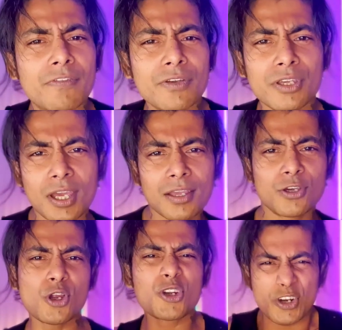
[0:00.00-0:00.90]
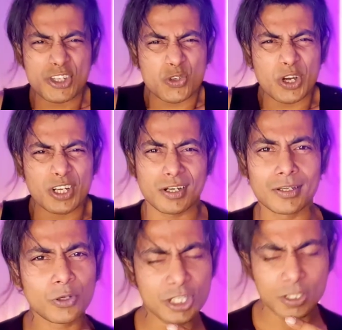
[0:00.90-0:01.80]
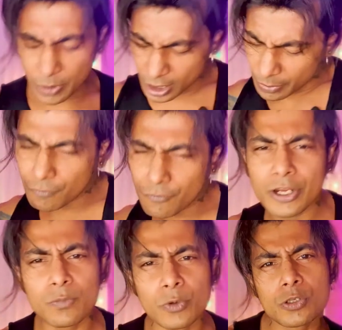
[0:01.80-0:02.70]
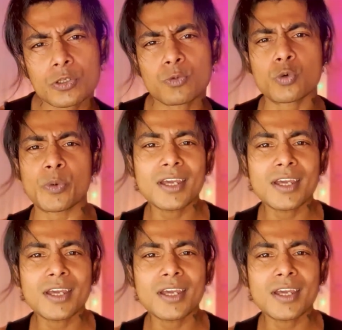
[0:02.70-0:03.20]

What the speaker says: Yeah, you're not restricted, you're just becoming free with this movement.